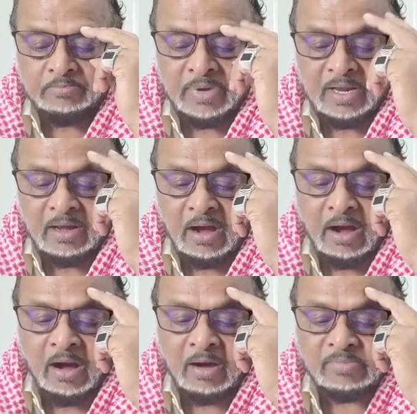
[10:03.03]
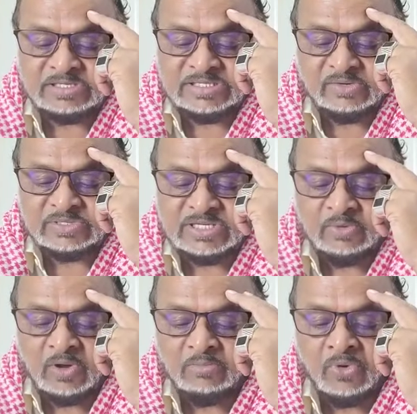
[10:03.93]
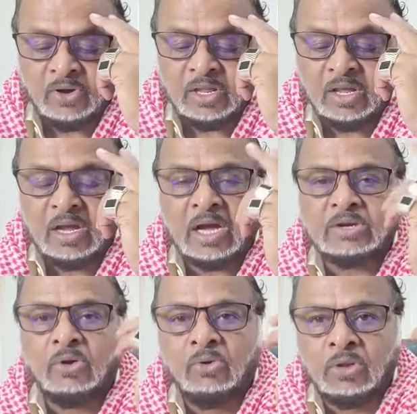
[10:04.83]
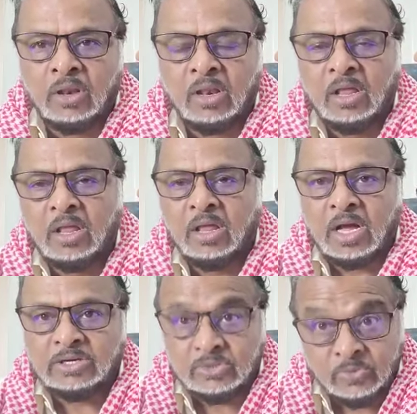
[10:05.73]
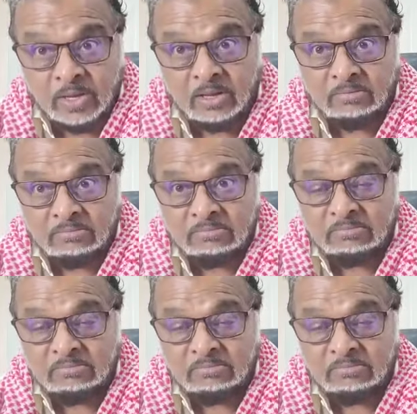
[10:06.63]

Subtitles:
being harmed seriously one morning at Ogle at 2 a.m.